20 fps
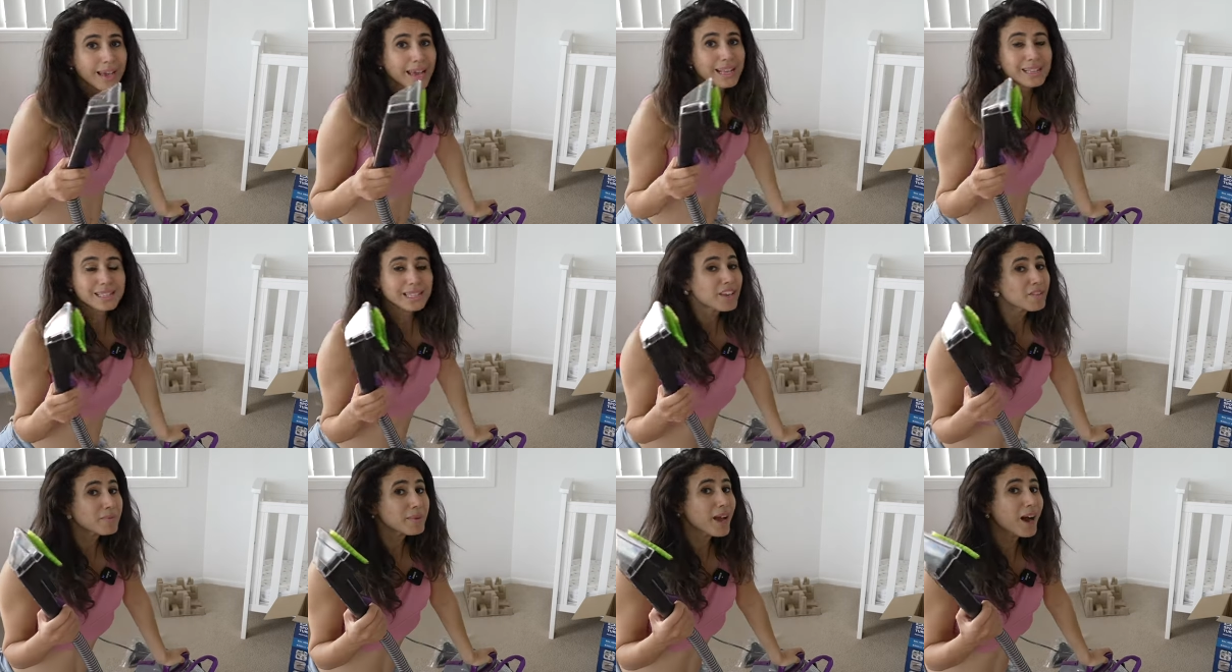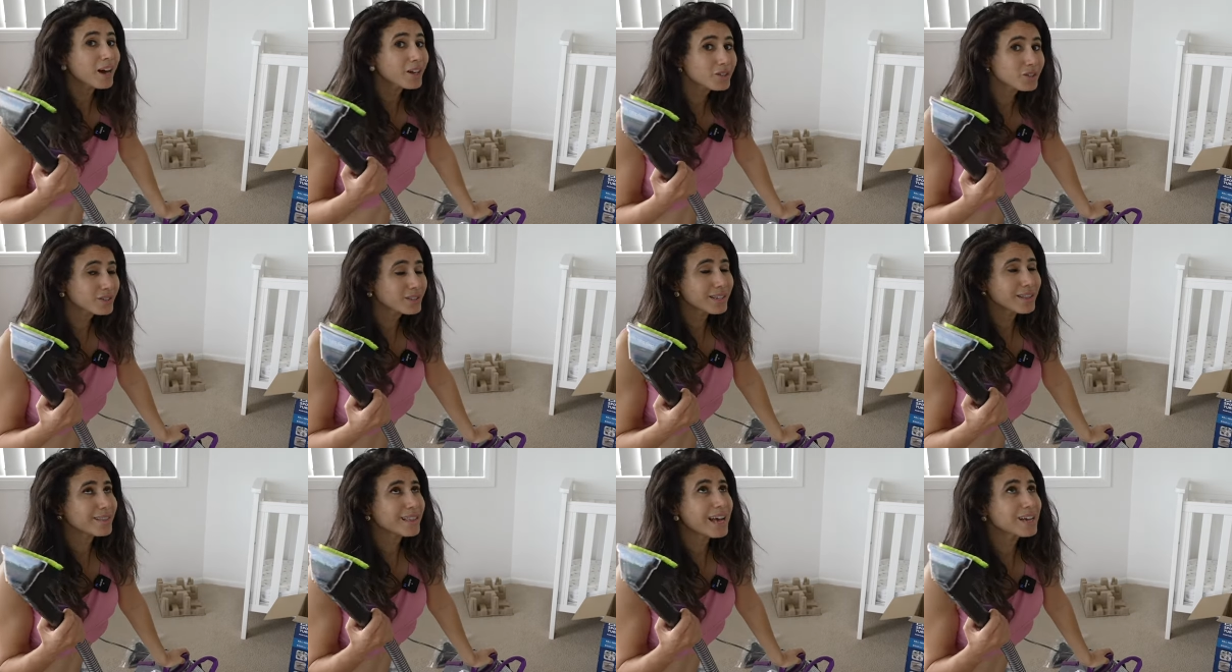It saved me
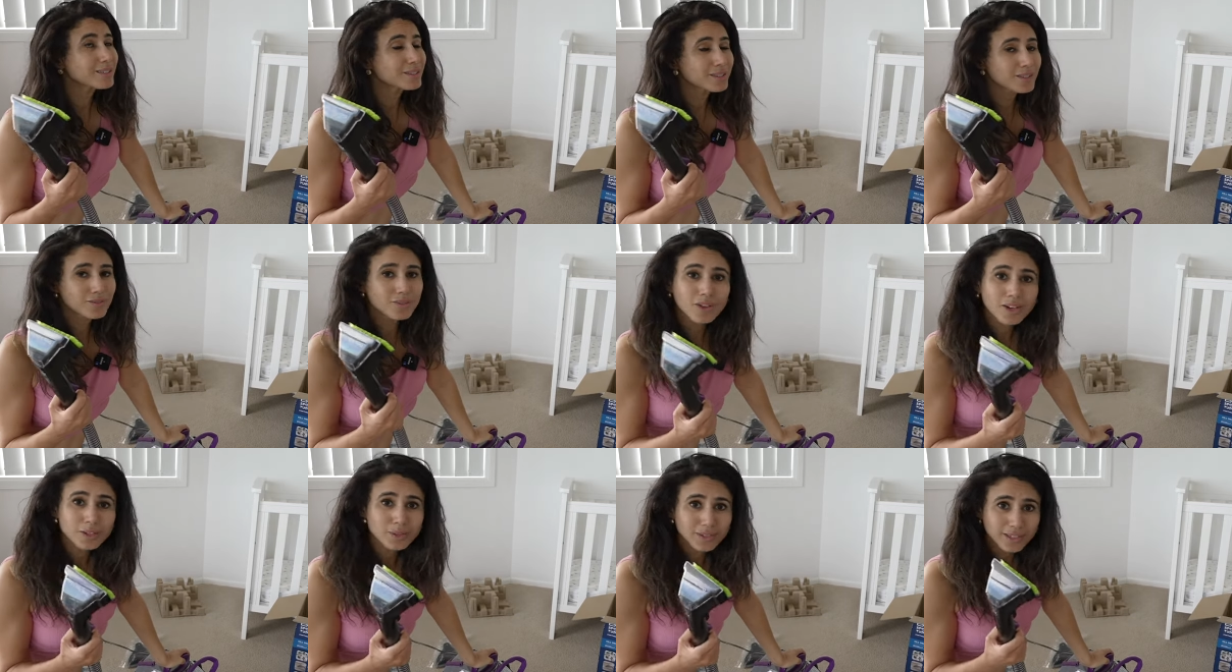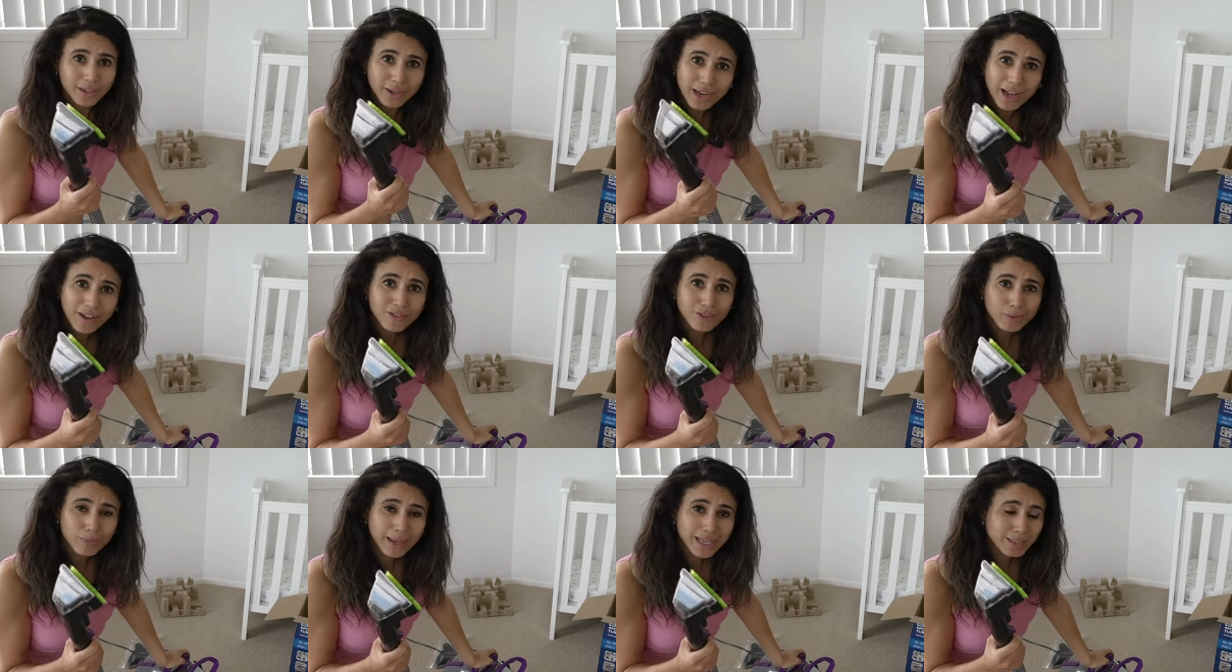hundreds and thousands of dollars because I don't have
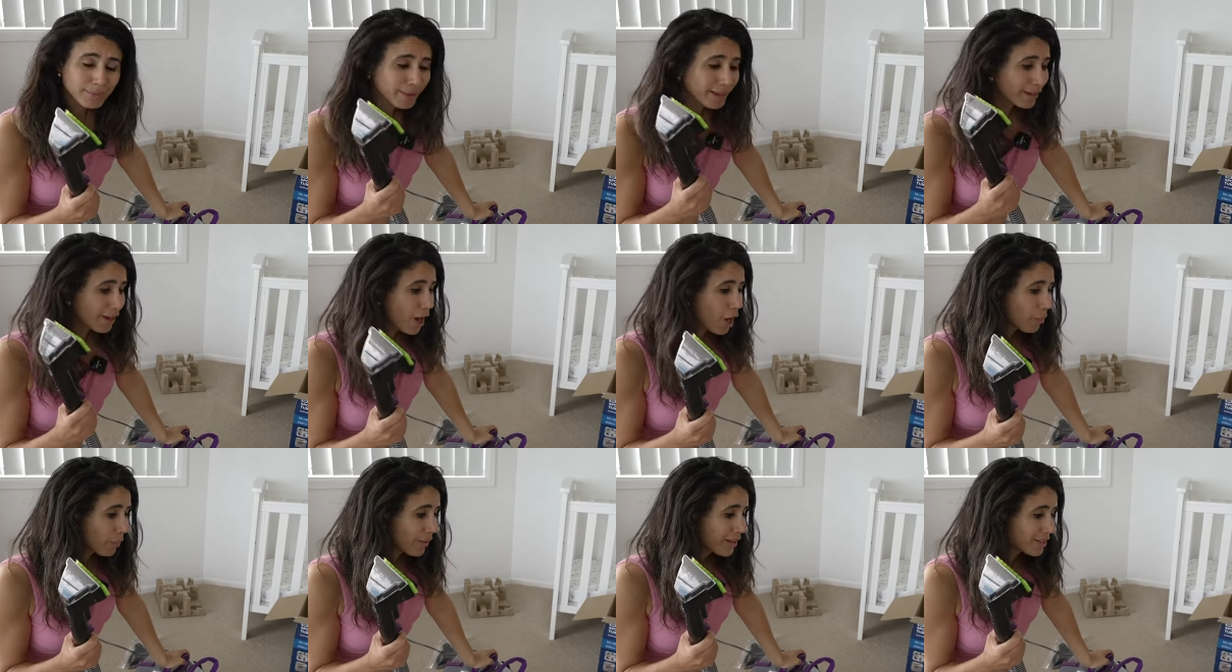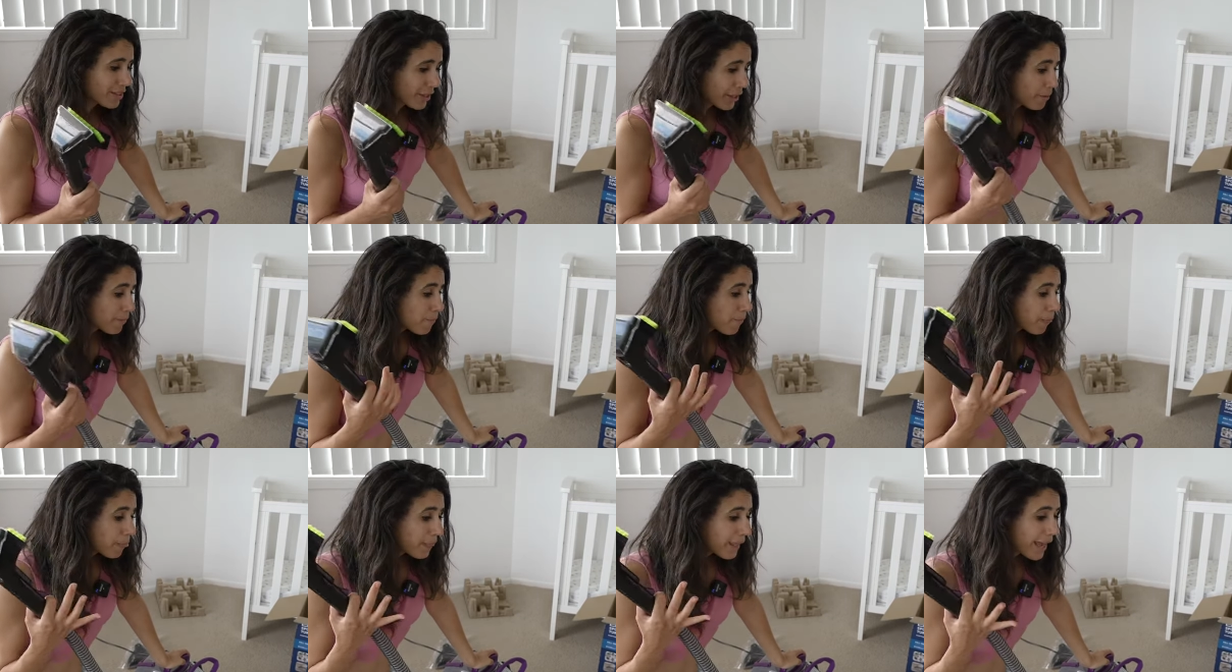to replace my carpet. So
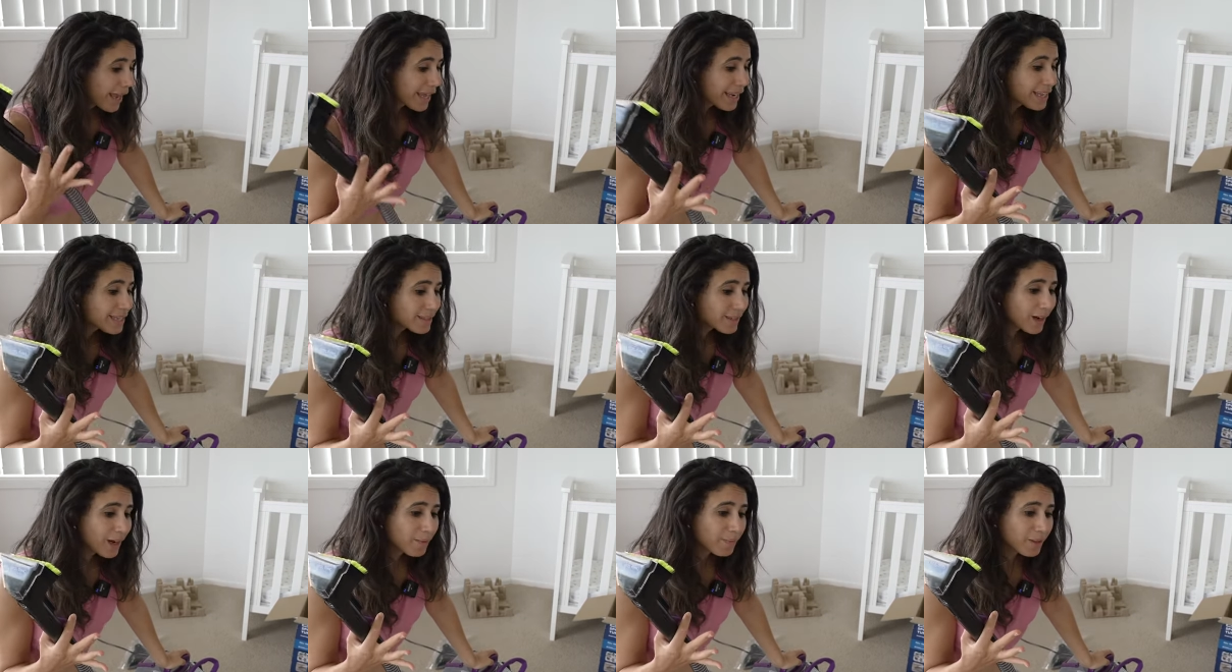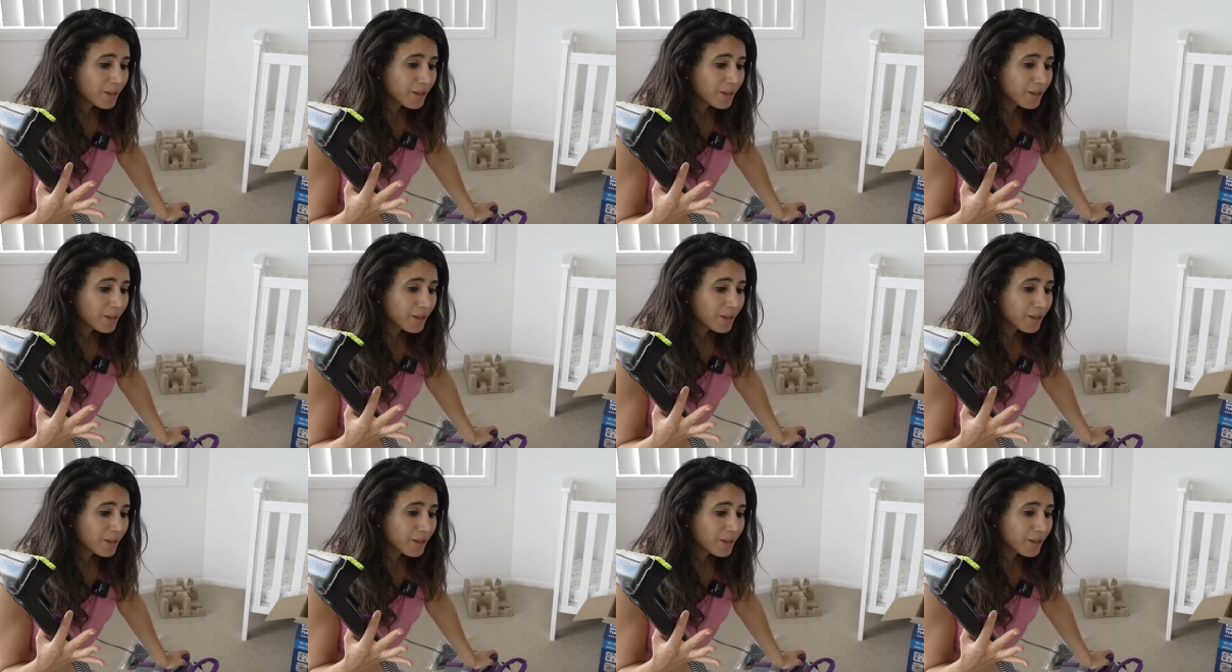anytime